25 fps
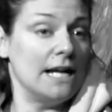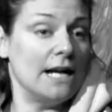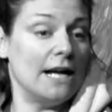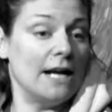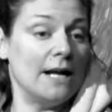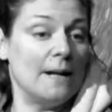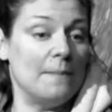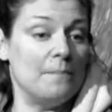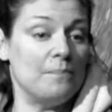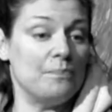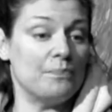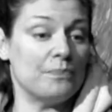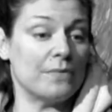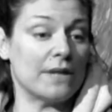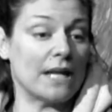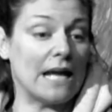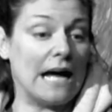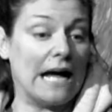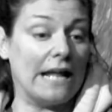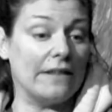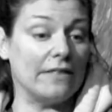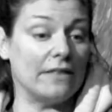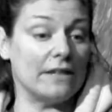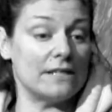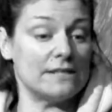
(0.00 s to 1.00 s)

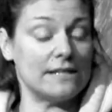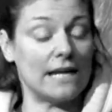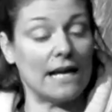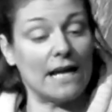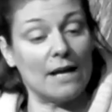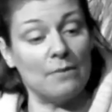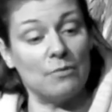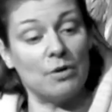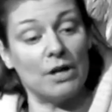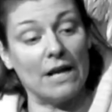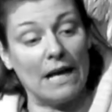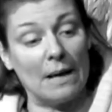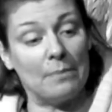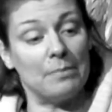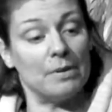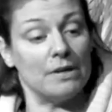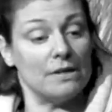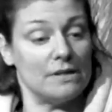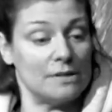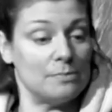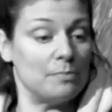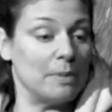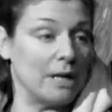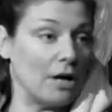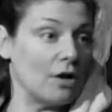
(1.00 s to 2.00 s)
And the second one
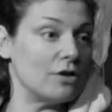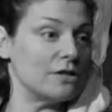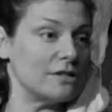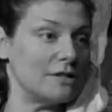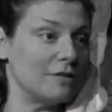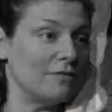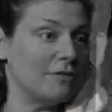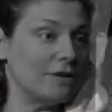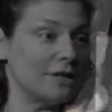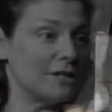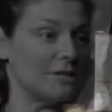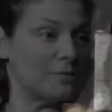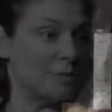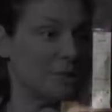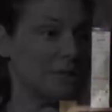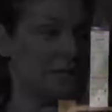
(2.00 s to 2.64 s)
happened because the first